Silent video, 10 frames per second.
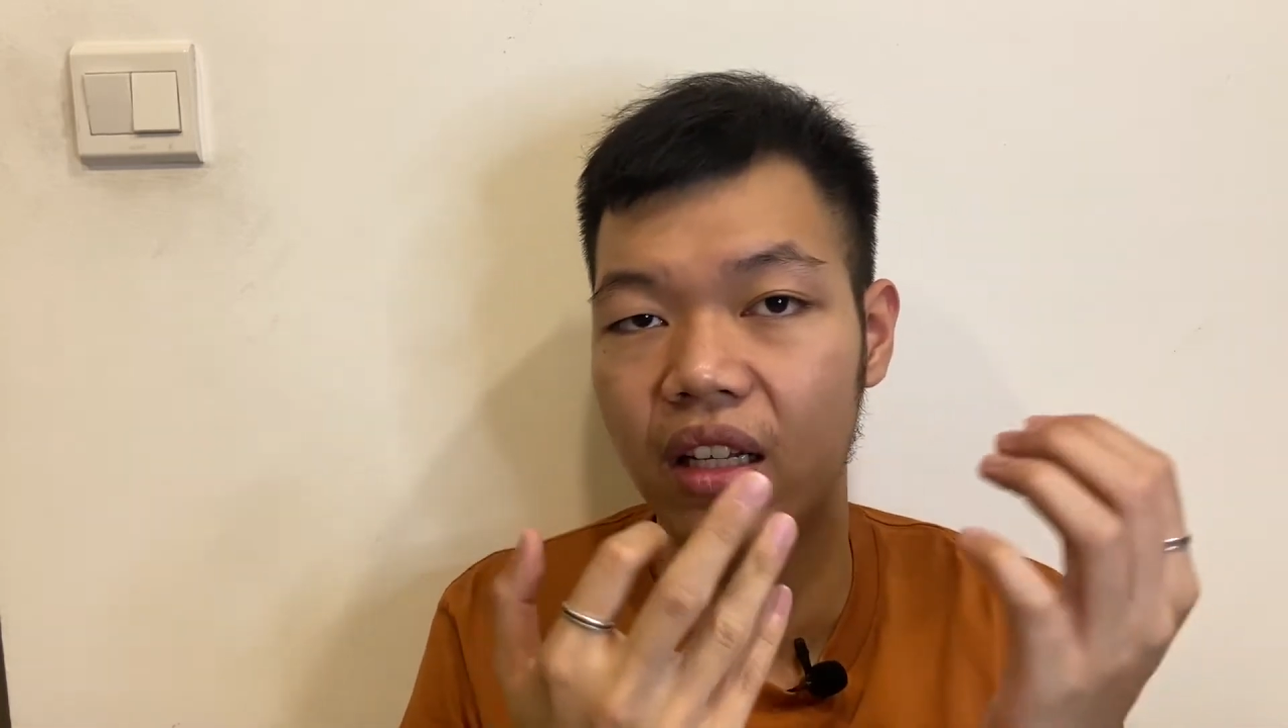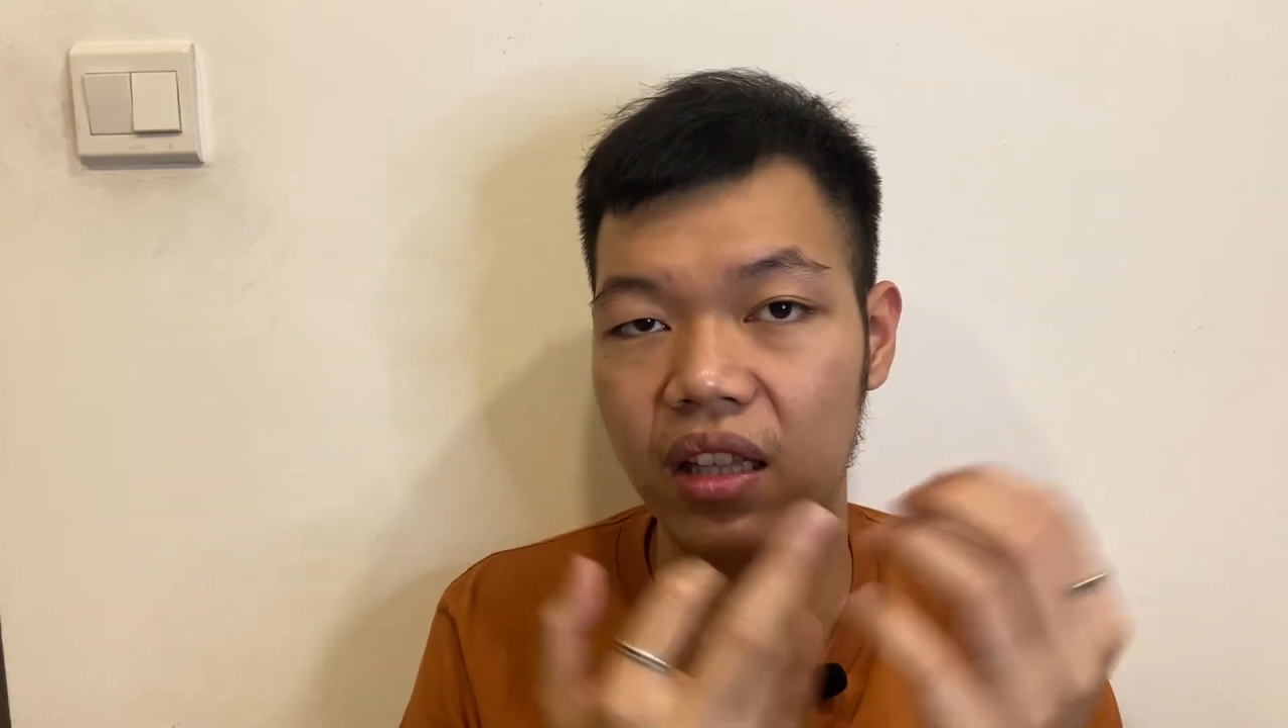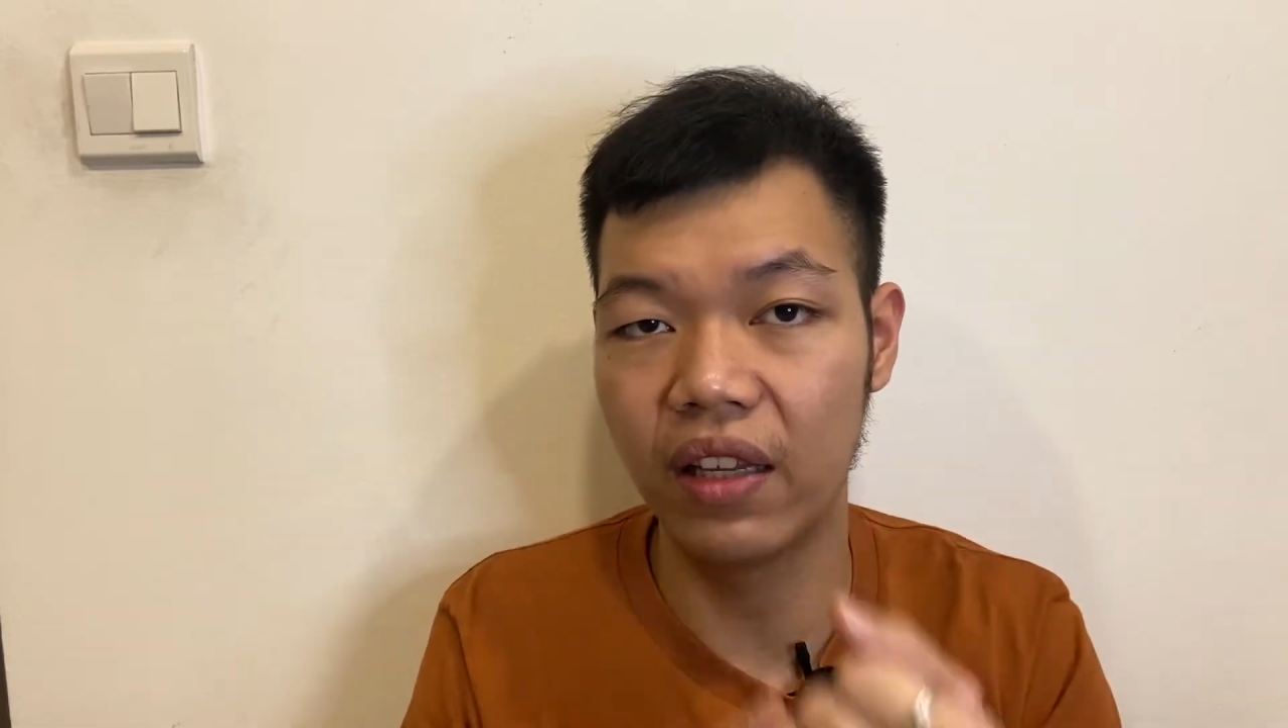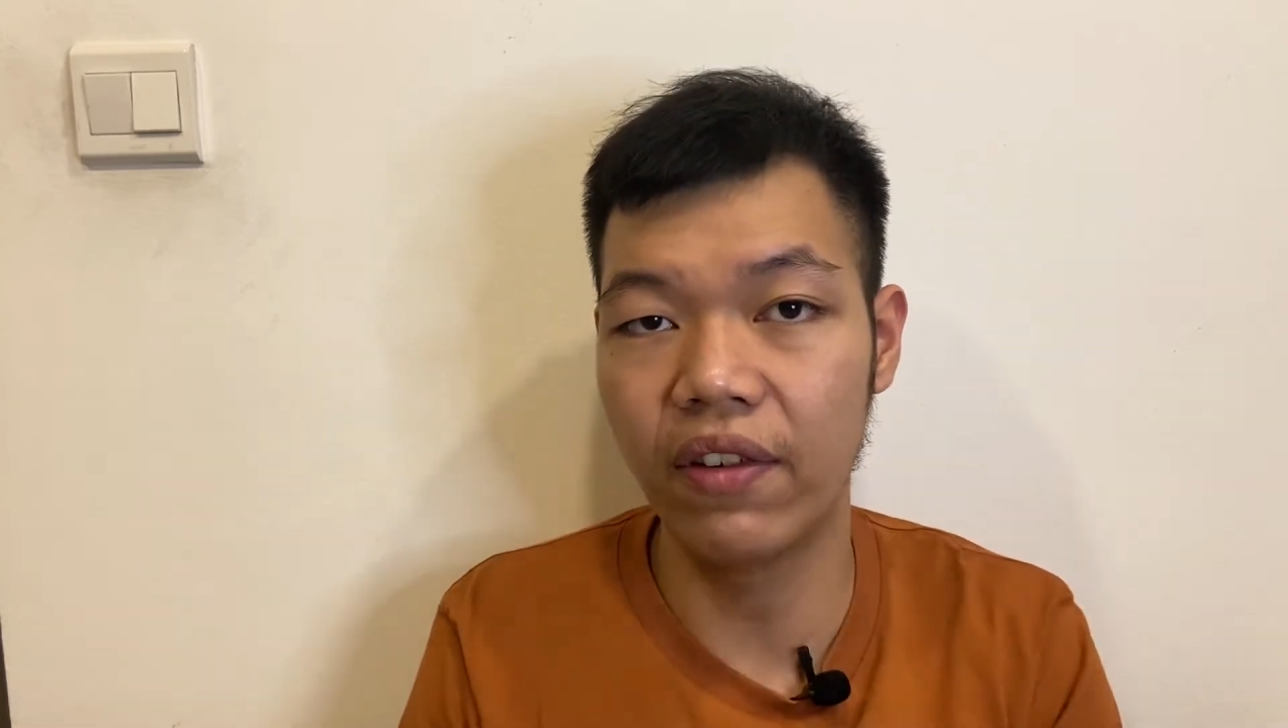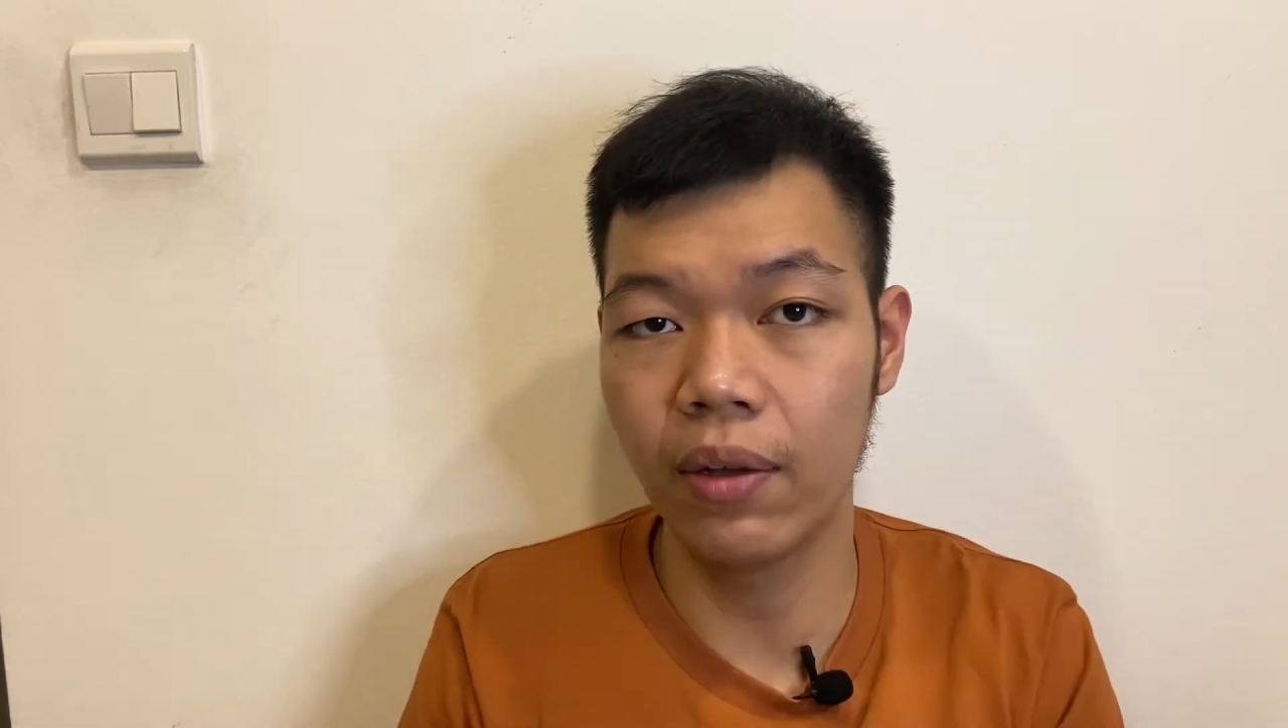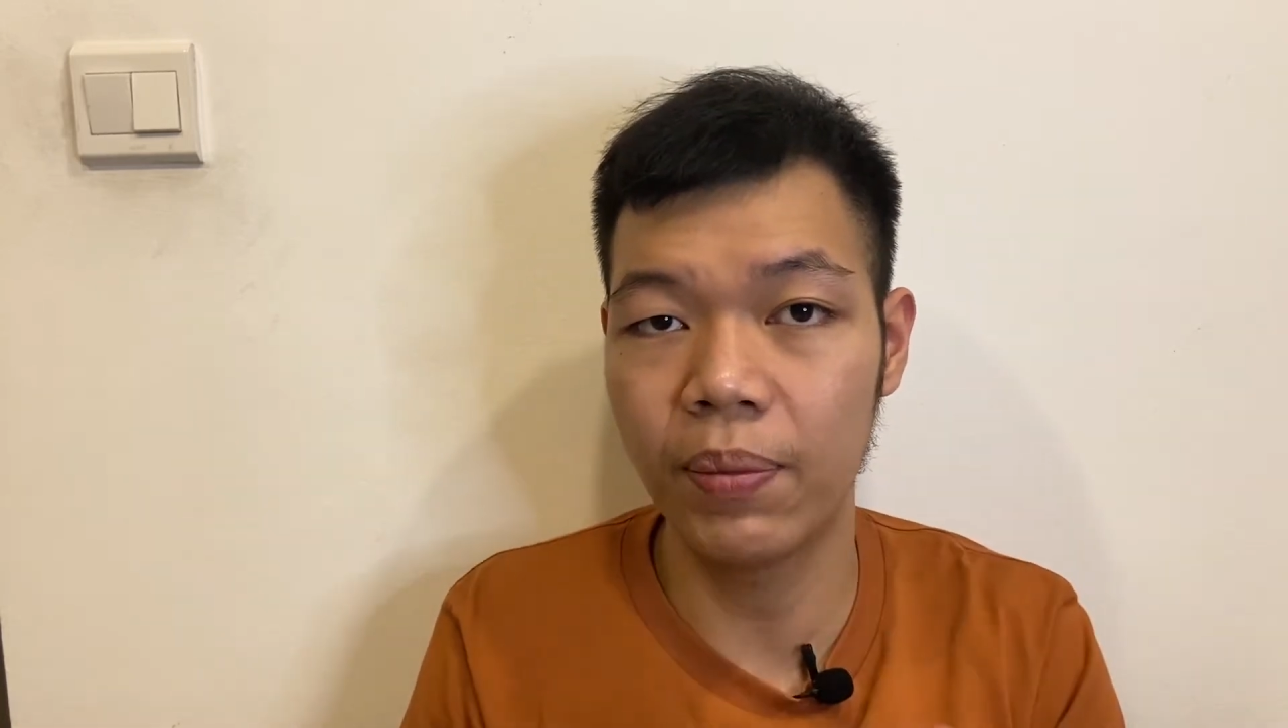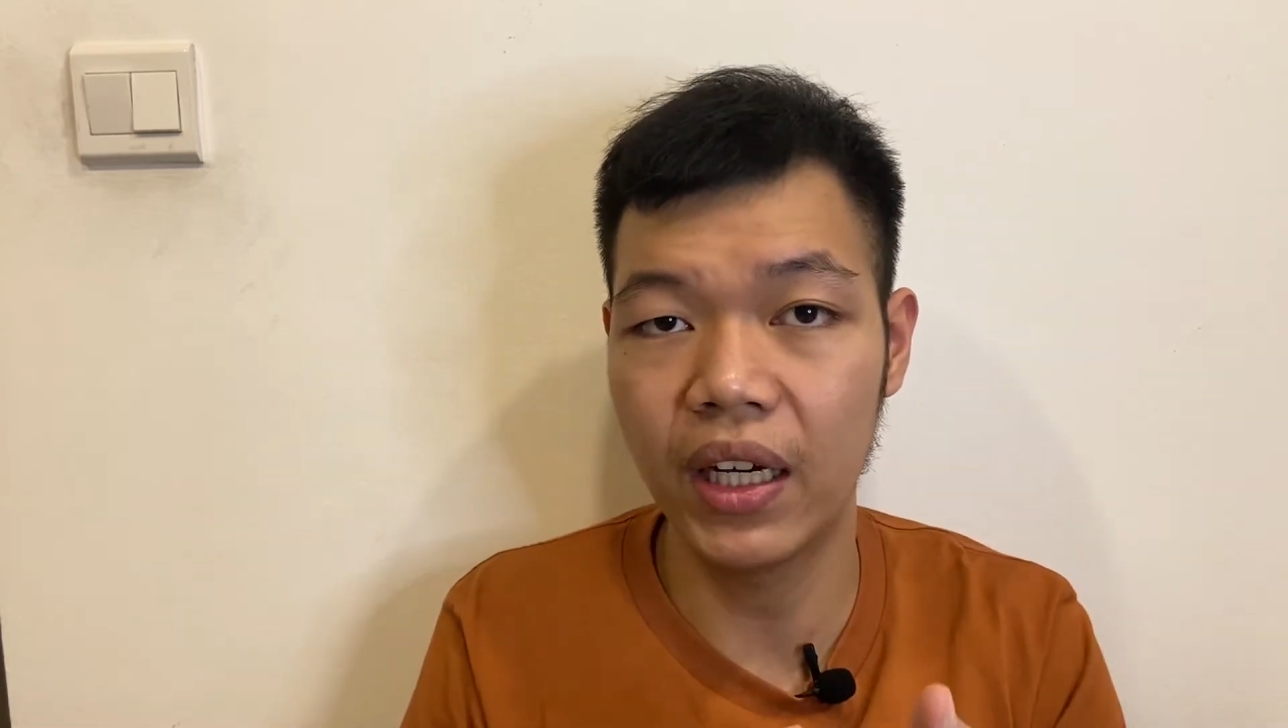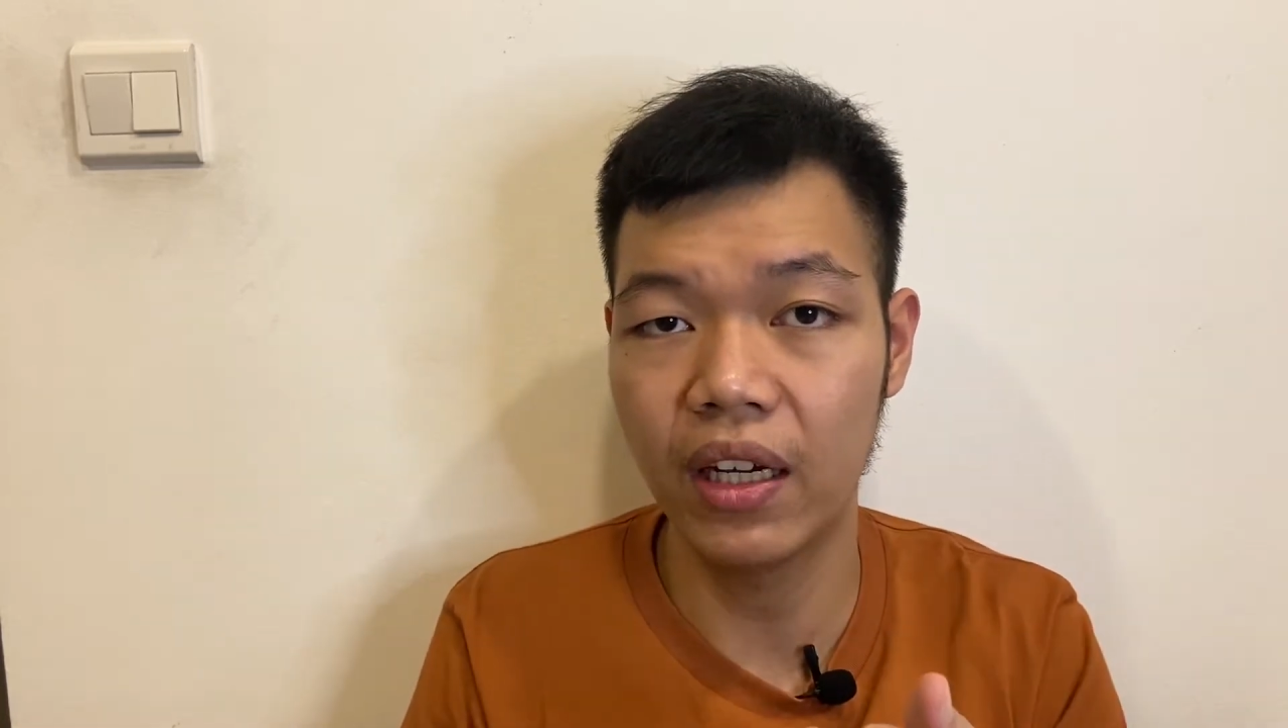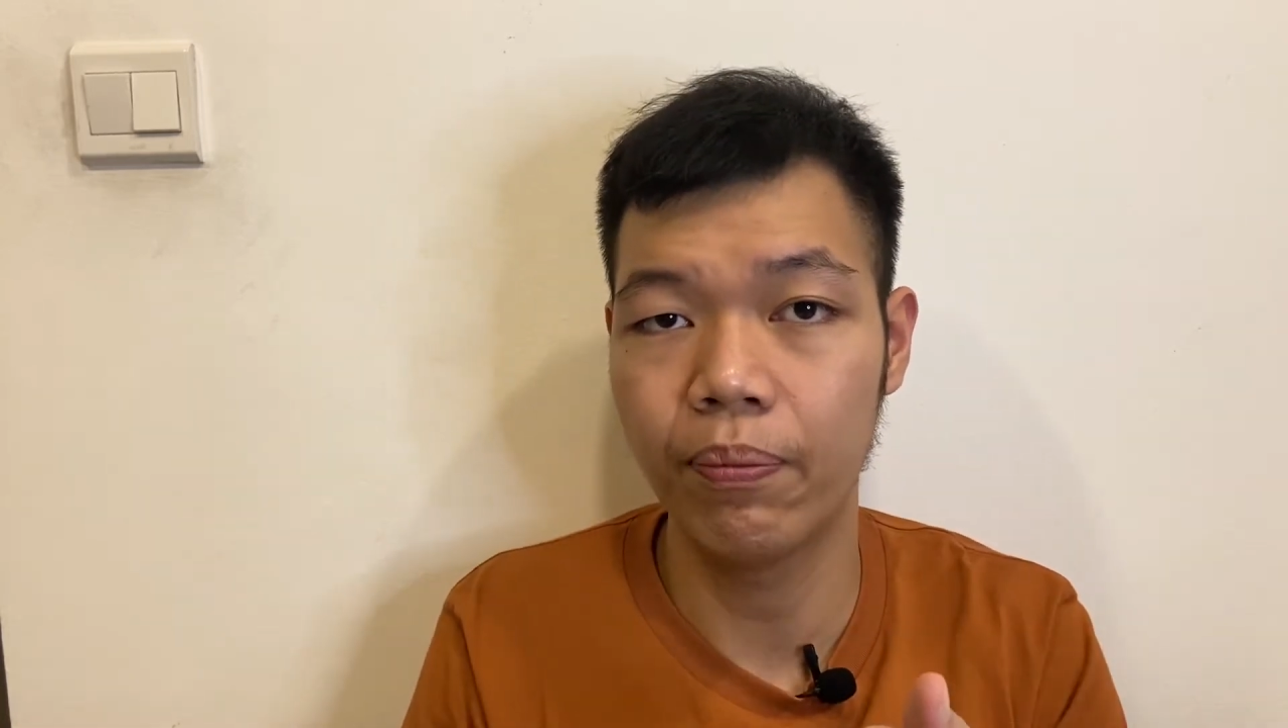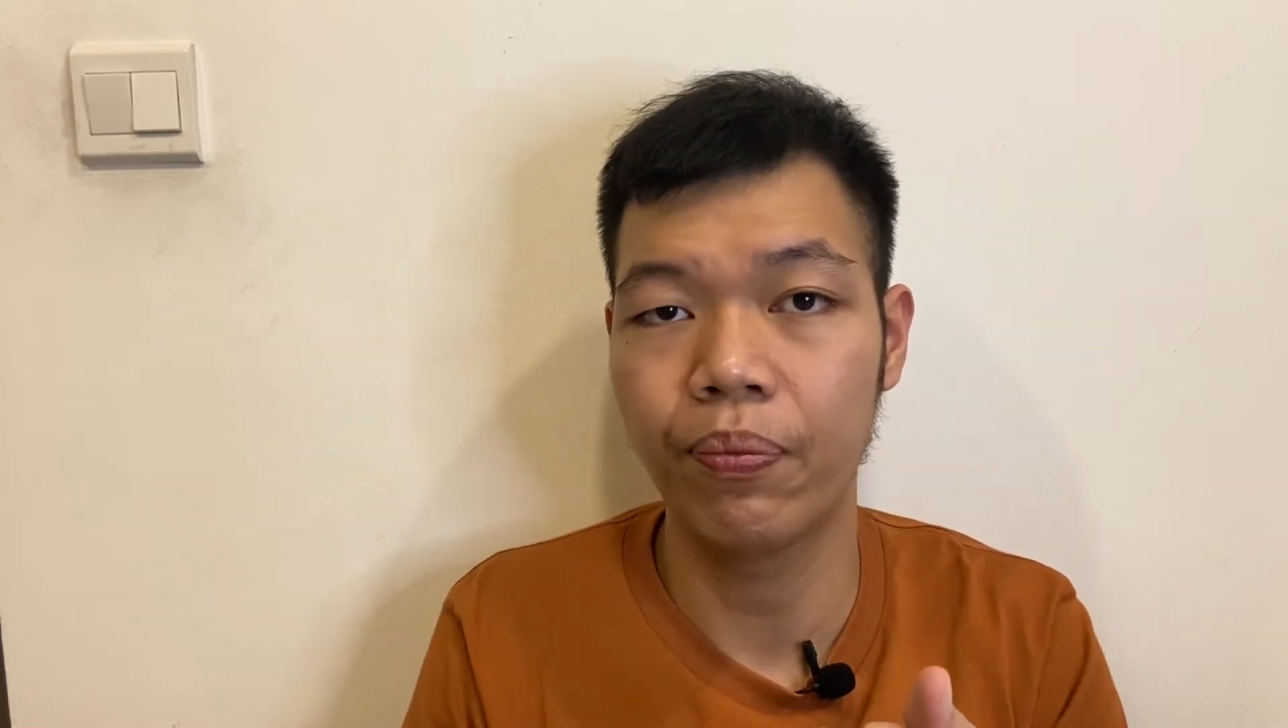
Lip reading: developer